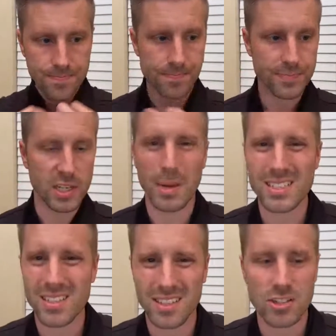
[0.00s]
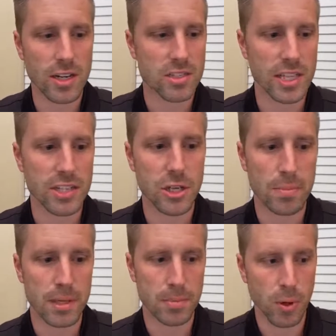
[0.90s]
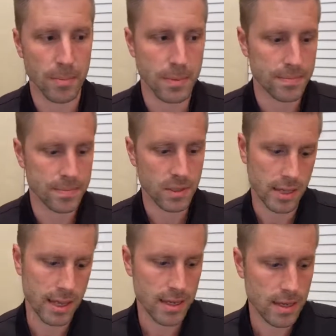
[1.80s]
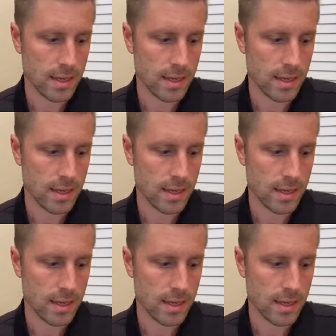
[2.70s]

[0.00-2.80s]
basically try and set you up an appointment. Okay.